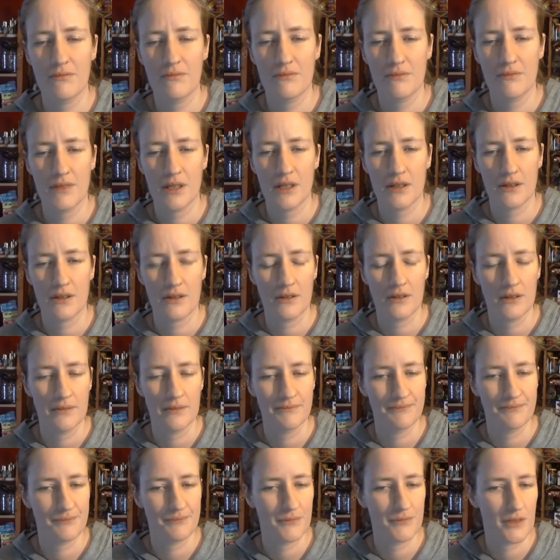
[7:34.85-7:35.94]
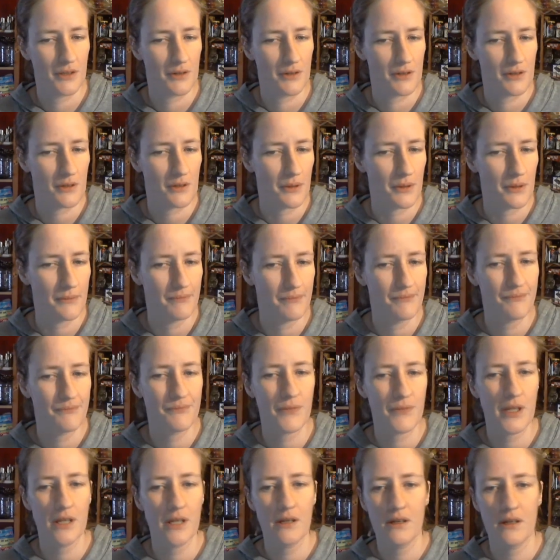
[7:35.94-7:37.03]
Not at all. Used to it.
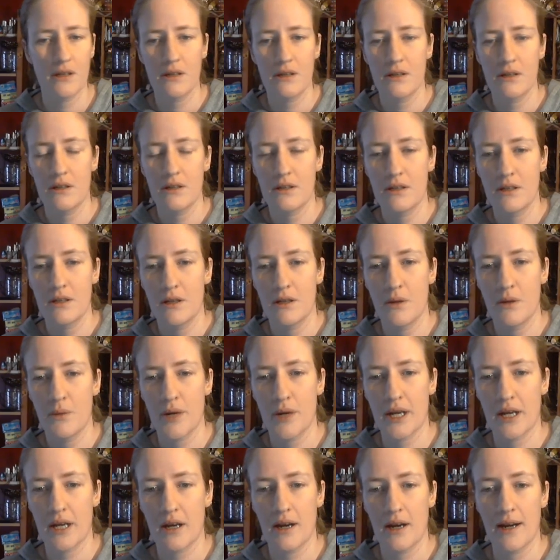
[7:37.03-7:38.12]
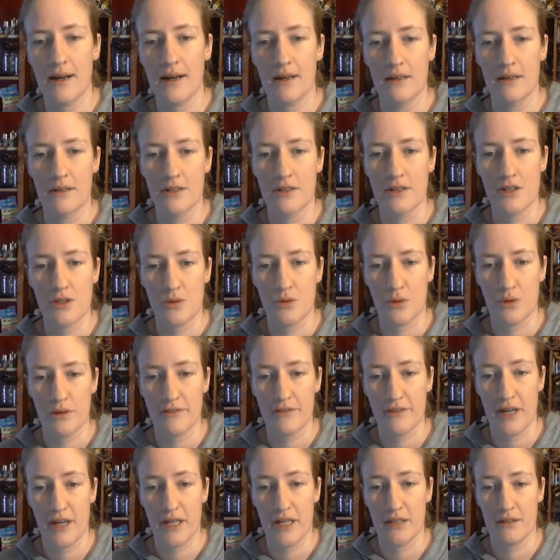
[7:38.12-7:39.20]
When I got out of the store
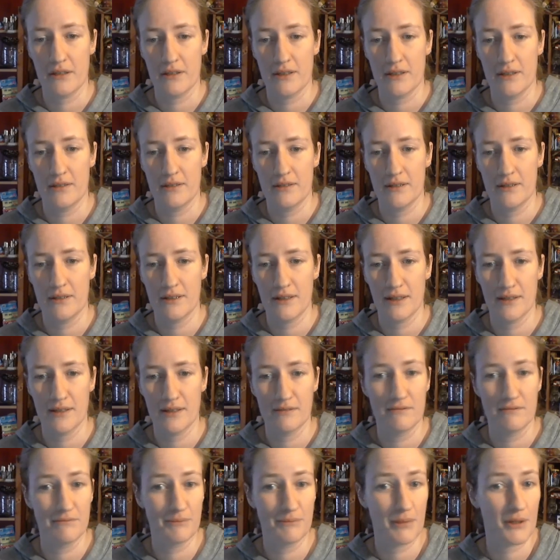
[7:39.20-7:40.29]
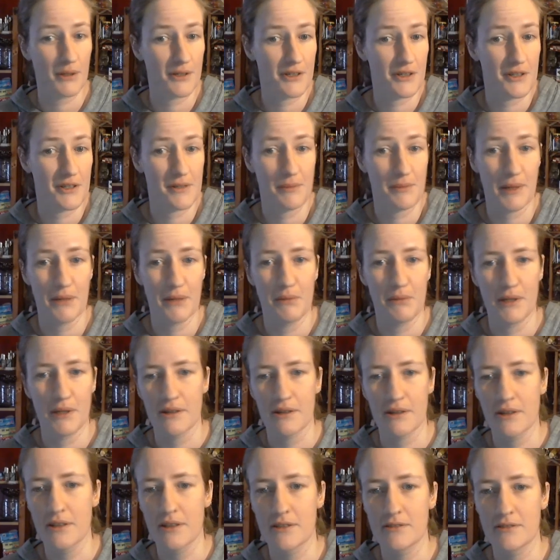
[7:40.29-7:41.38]
finally and I purchased my beer,